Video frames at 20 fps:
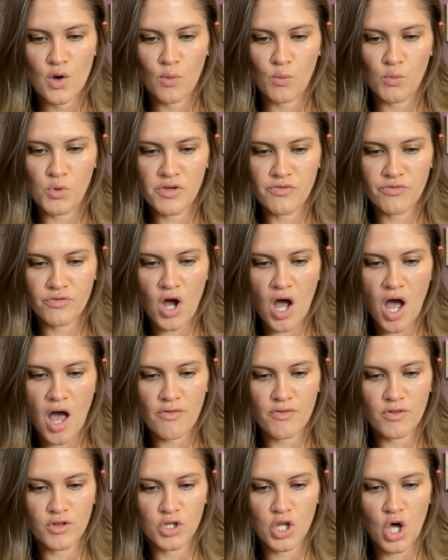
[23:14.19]
We've
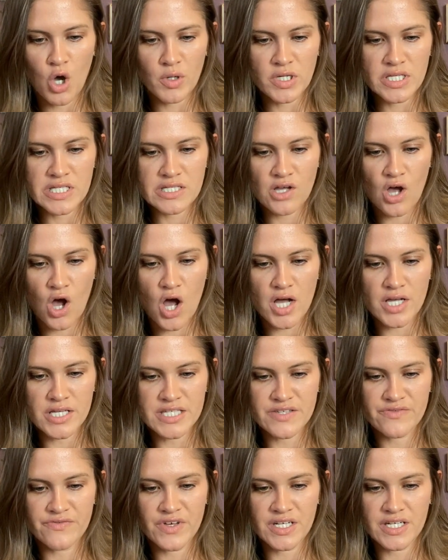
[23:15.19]
got the lowest
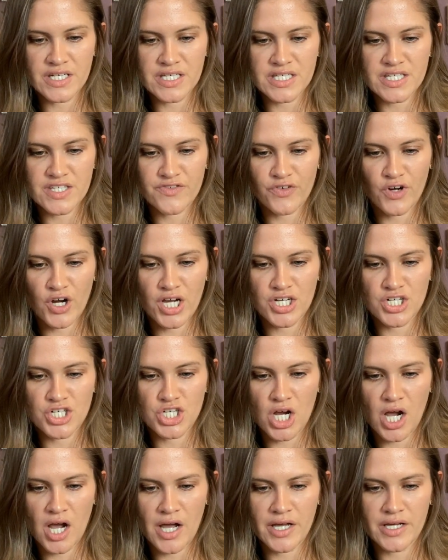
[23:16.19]
cost fitness
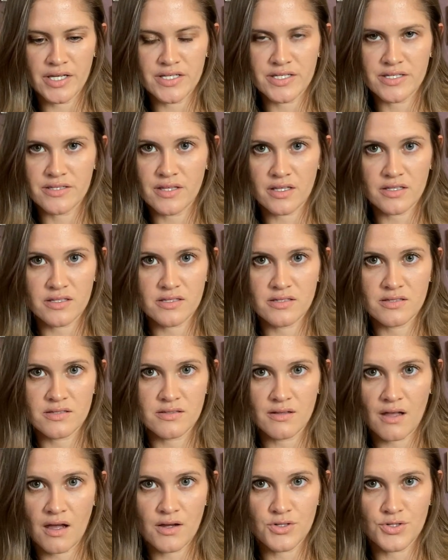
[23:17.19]
franchise. That's
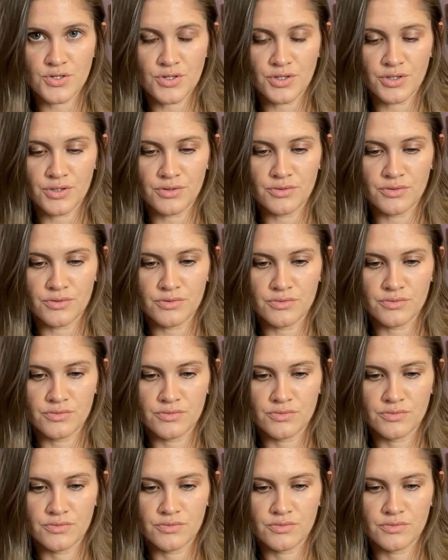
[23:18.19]
not true.
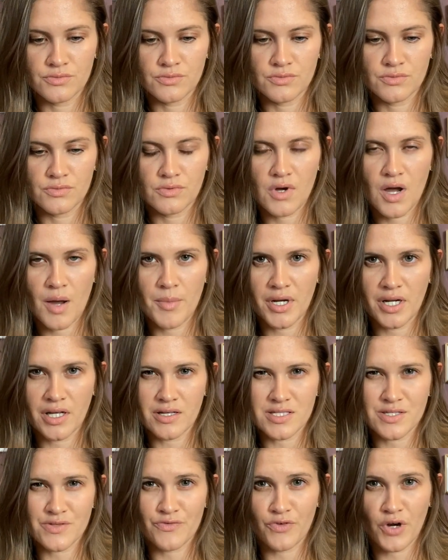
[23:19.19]
I mean, I
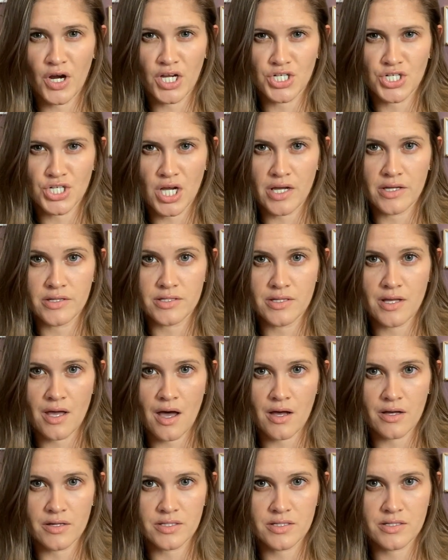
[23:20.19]
guess franchise,
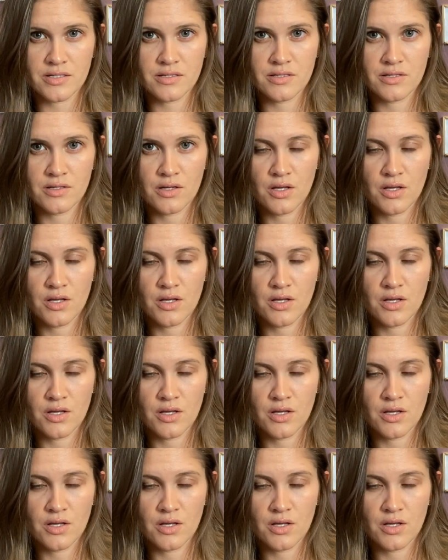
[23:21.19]
yes.